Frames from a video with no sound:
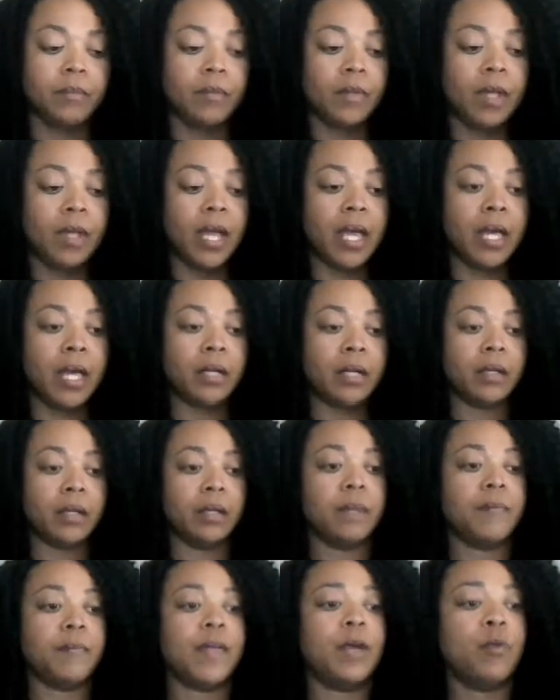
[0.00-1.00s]
And
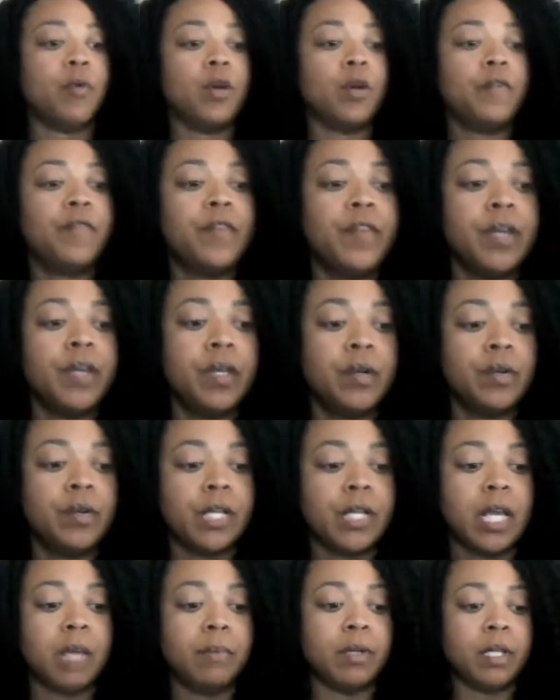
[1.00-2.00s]
they work for the
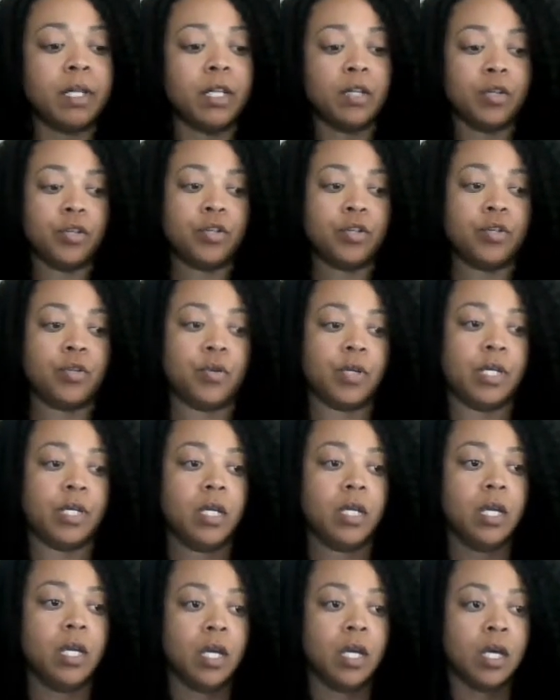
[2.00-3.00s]
entertainment industry.
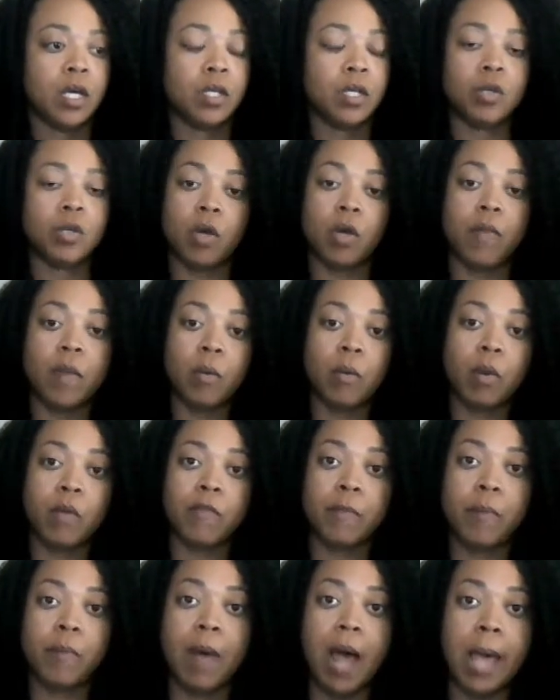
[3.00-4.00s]
You know, they work
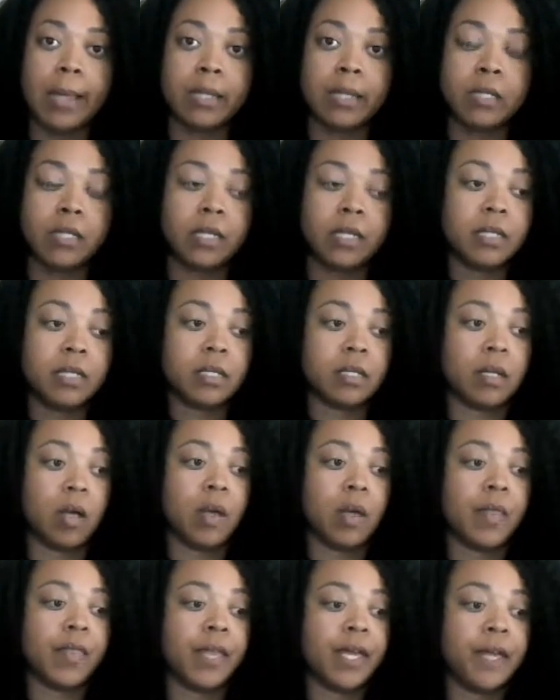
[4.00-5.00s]
for politics and
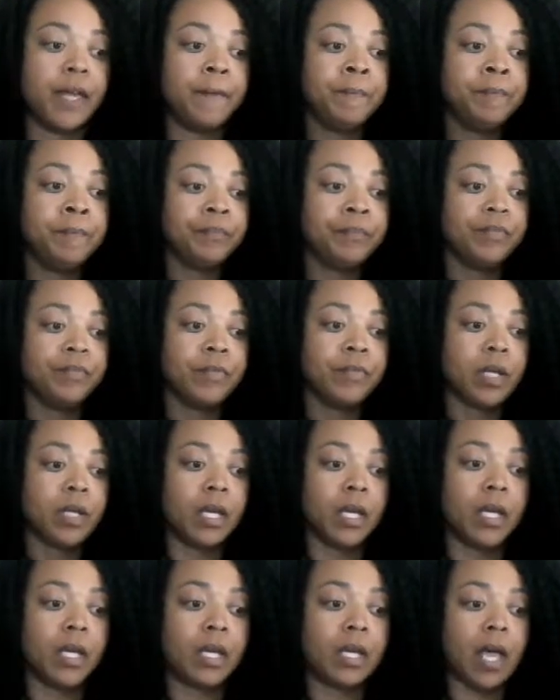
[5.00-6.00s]
all that.
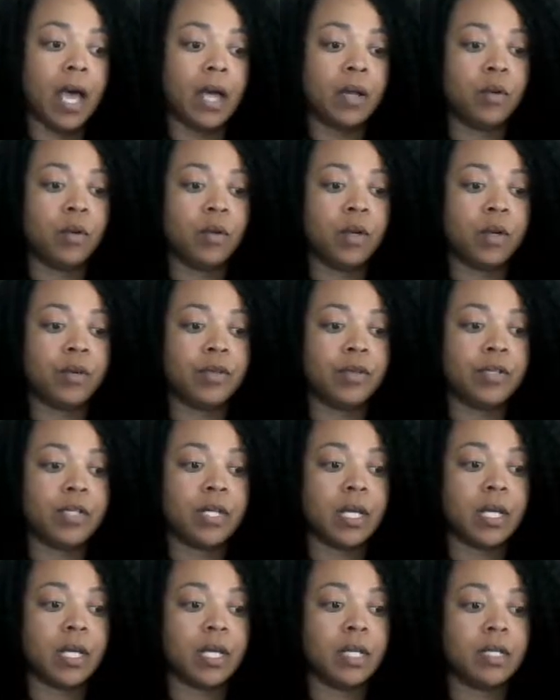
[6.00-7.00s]
And I don't
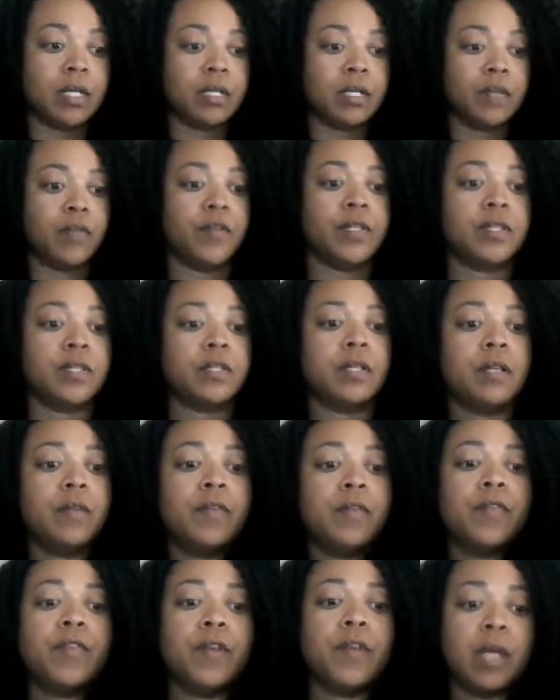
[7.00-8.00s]
understand. See, this is
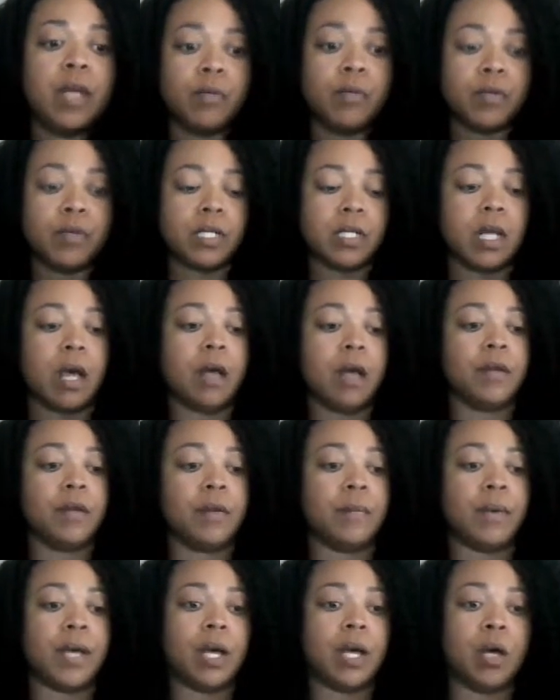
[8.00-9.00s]
another thing I was talking
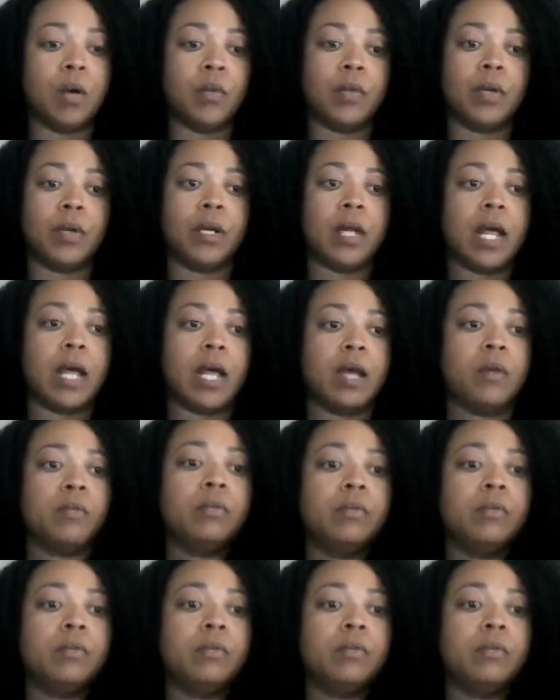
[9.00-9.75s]
about when I,